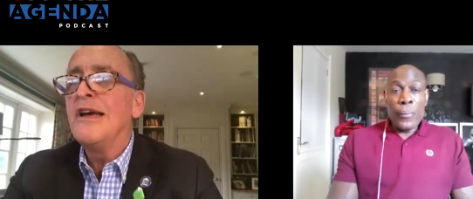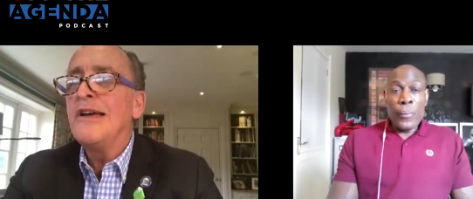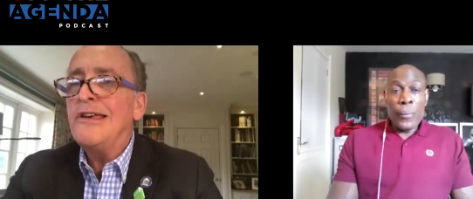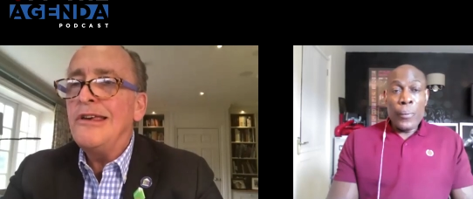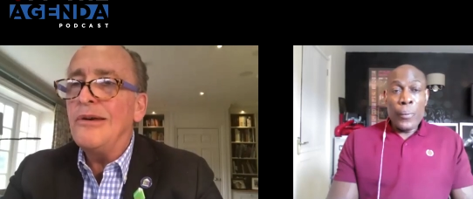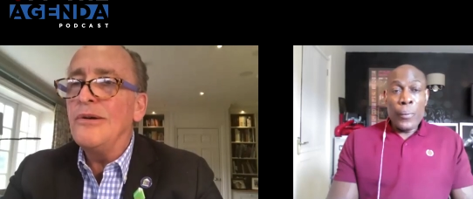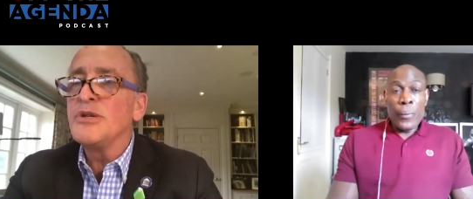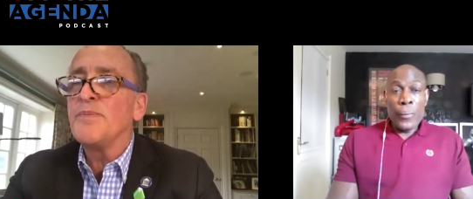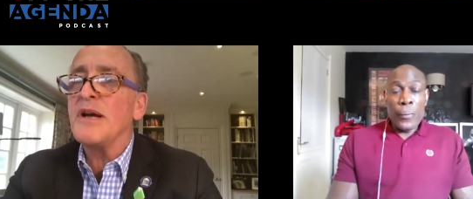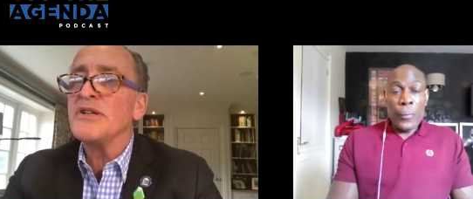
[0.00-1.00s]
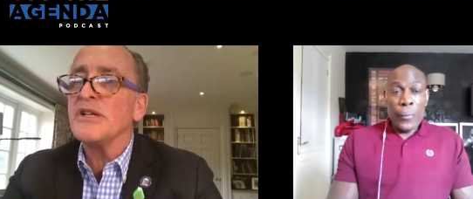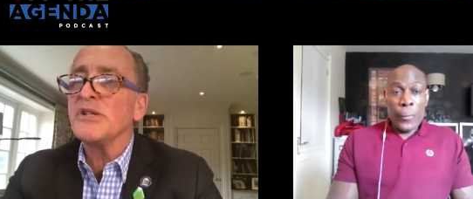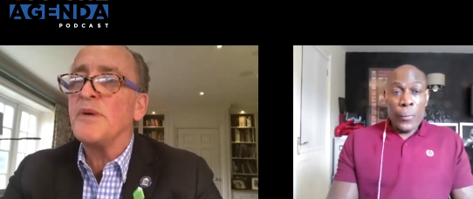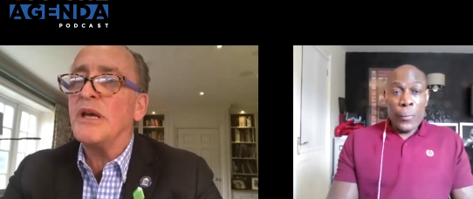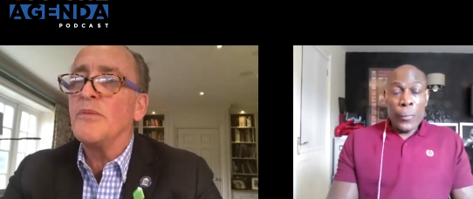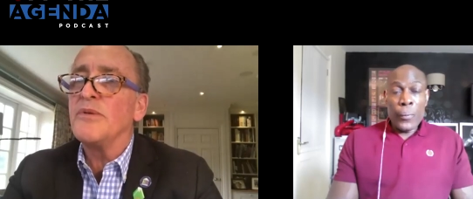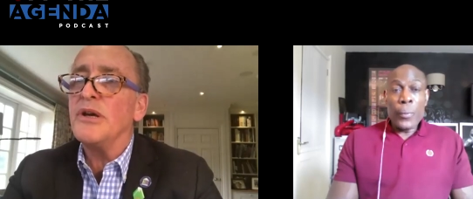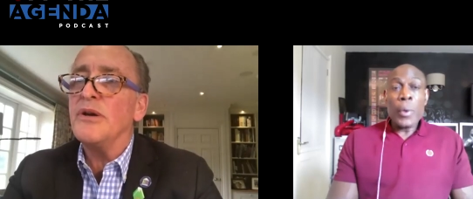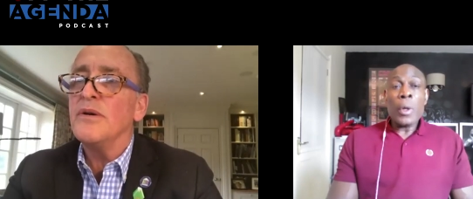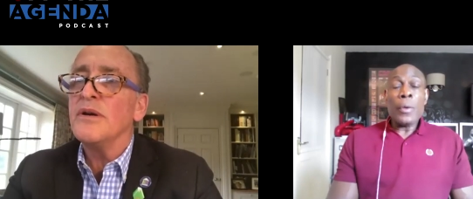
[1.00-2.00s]
Speaker 1: huge pleasure speaking with
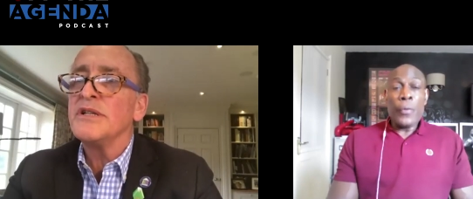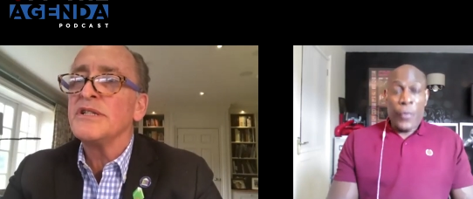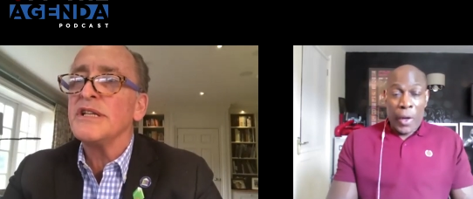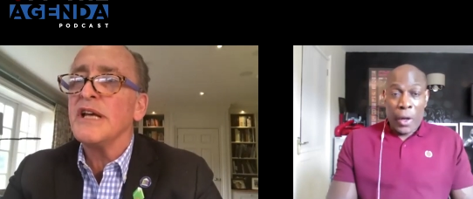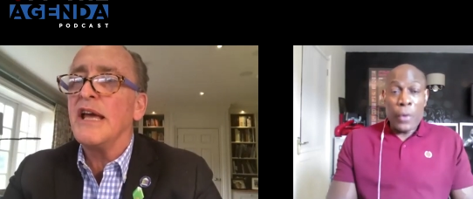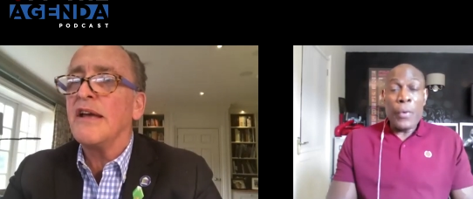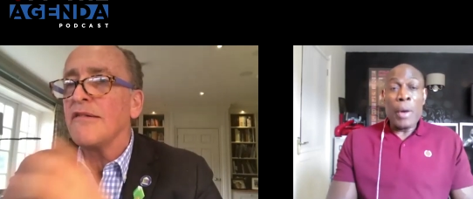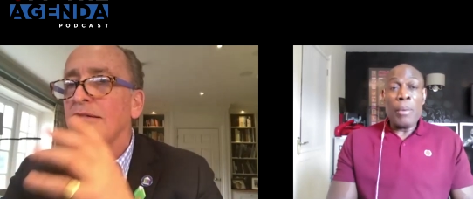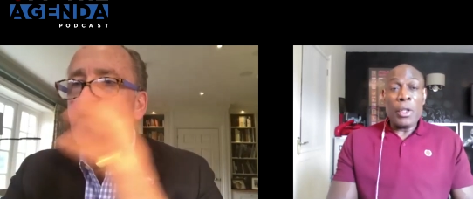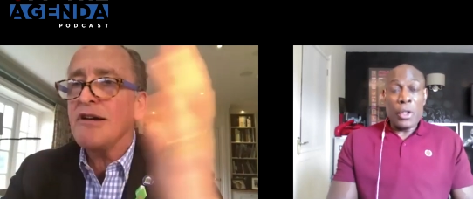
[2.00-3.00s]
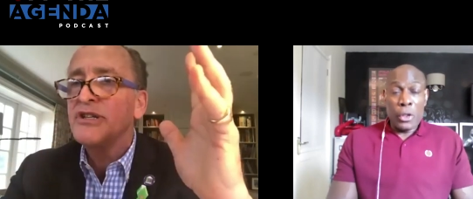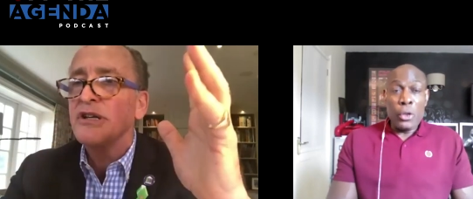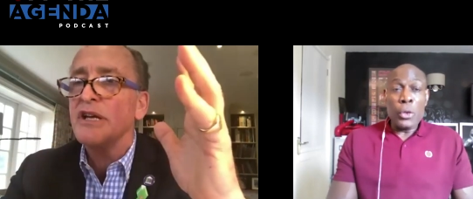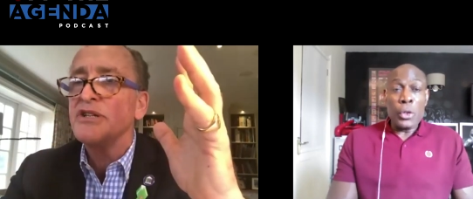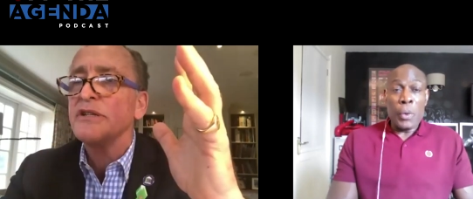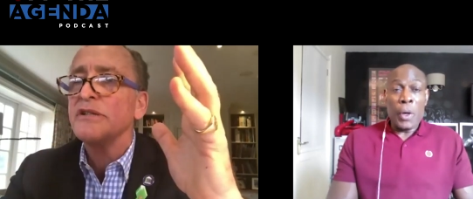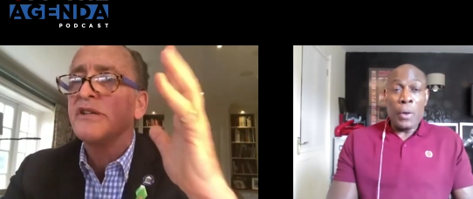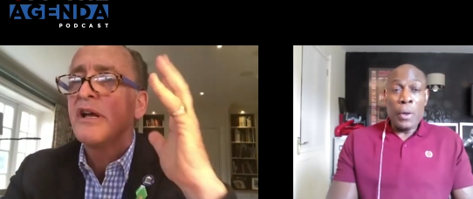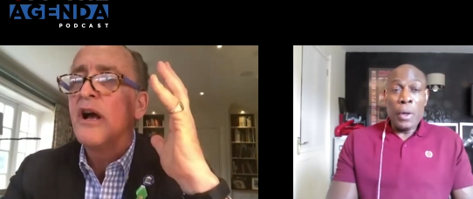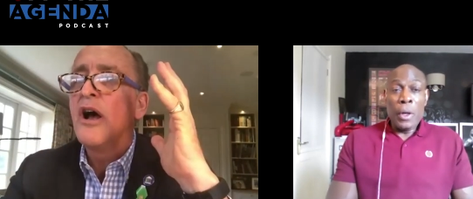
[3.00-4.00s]
you. To thank
Speaker 2: the, you very much. Congratulations
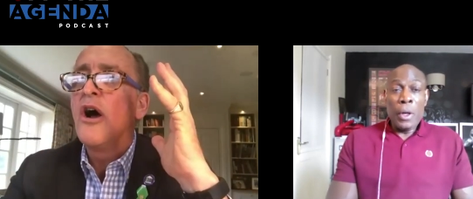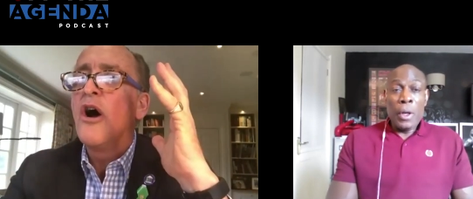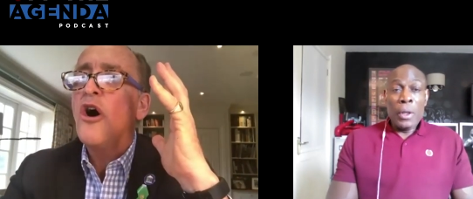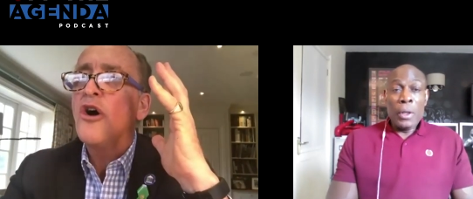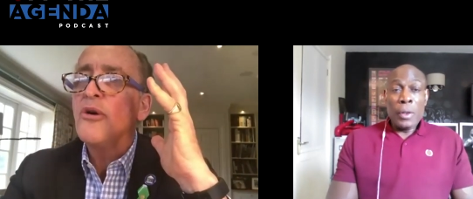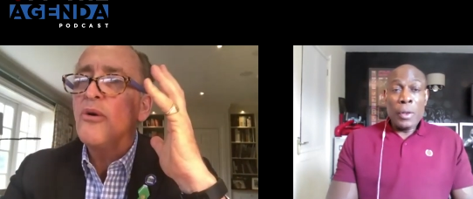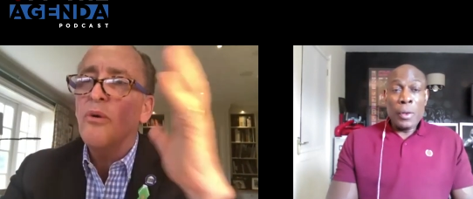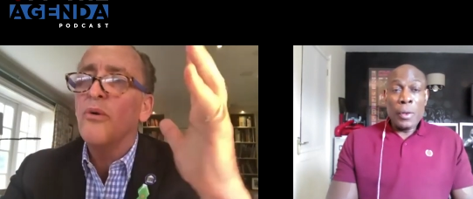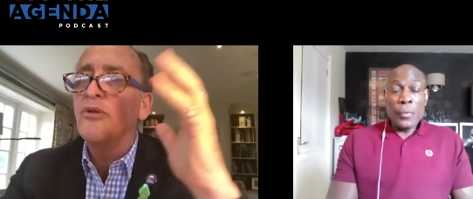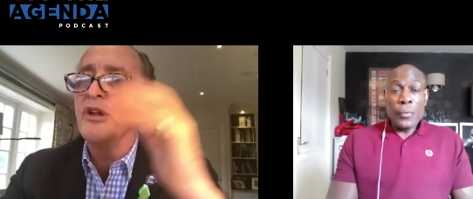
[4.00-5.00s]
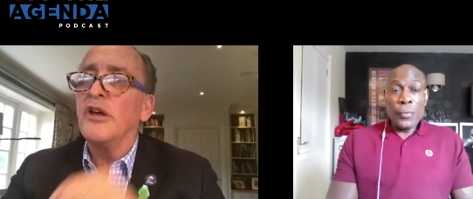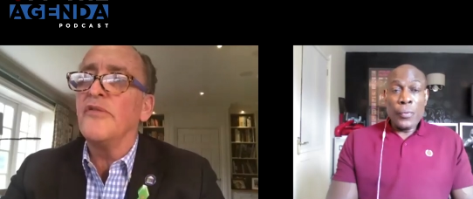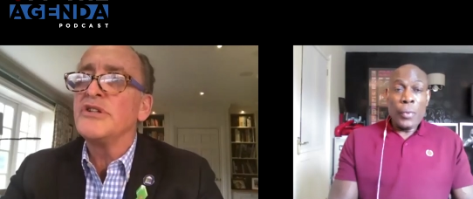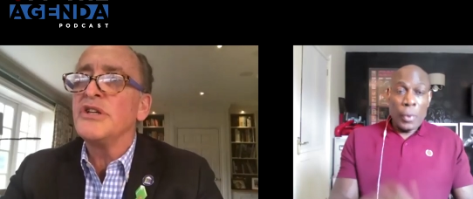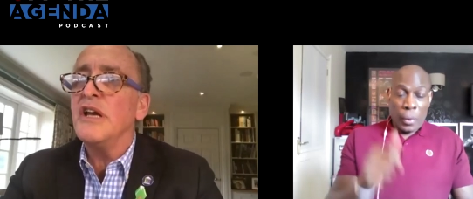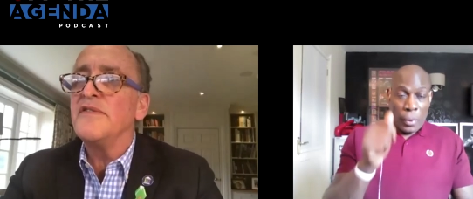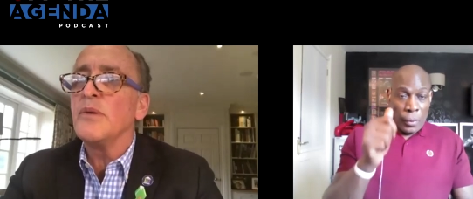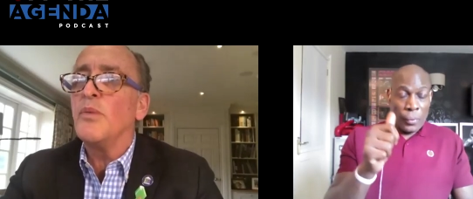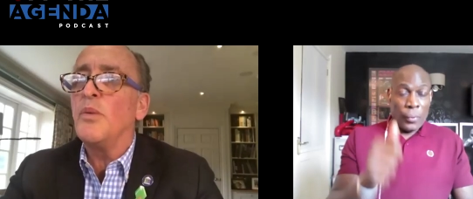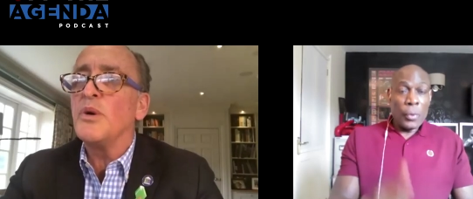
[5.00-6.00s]
Speaker 1: well. on all that you've achieved.
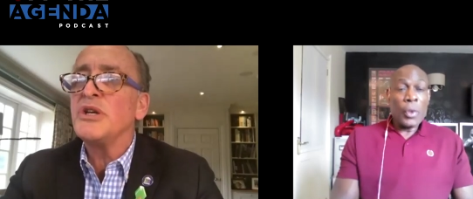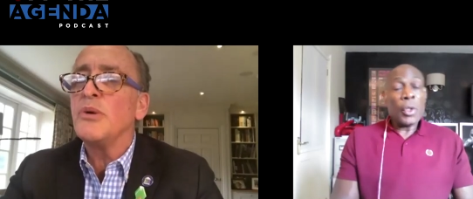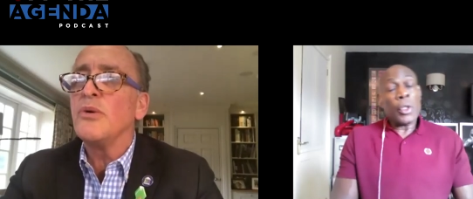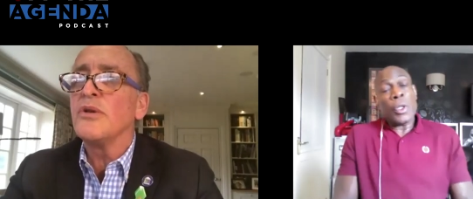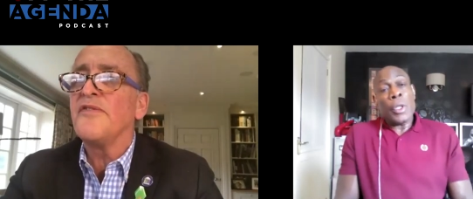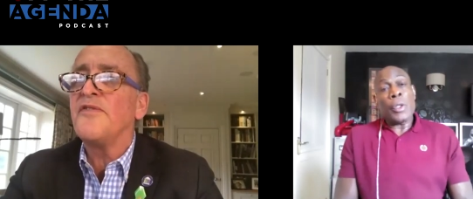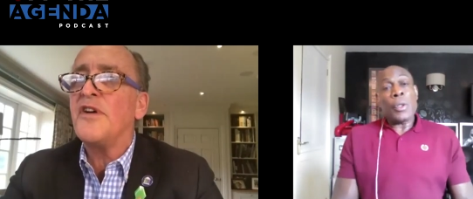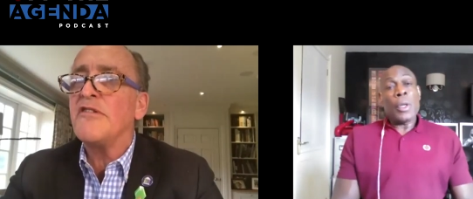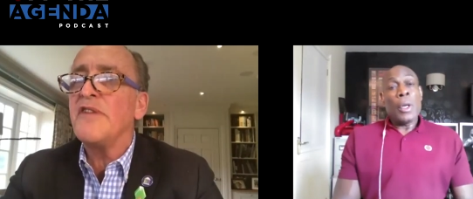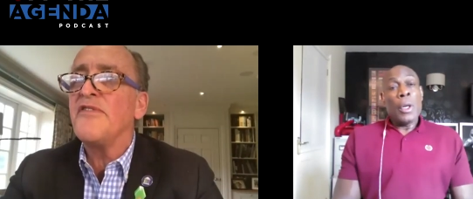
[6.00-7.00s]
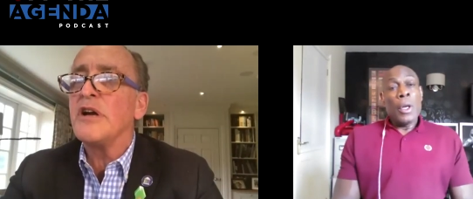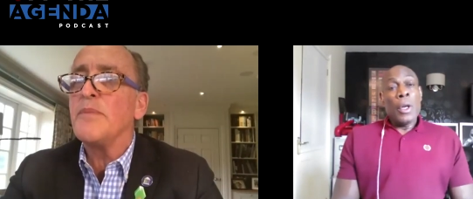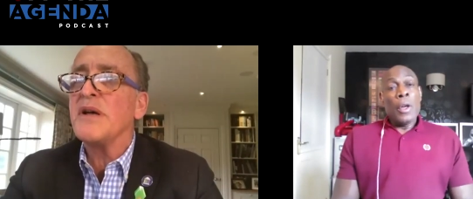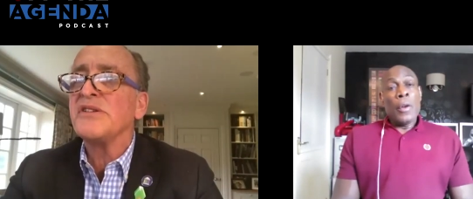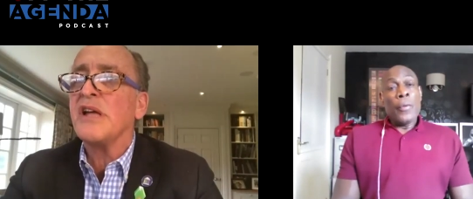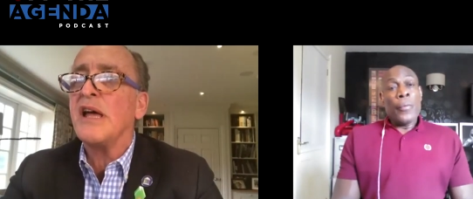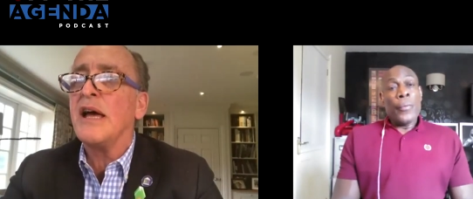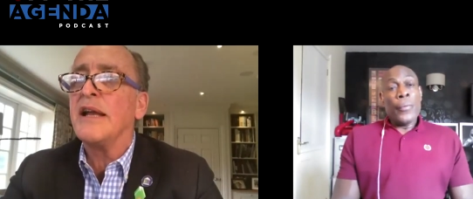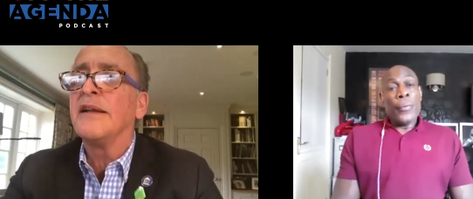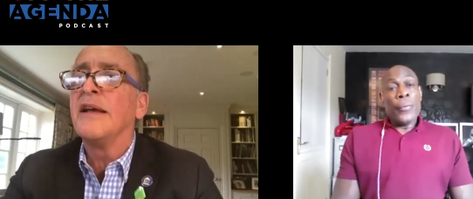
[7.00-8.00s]
And we wish you all the yes. very, very best ahead.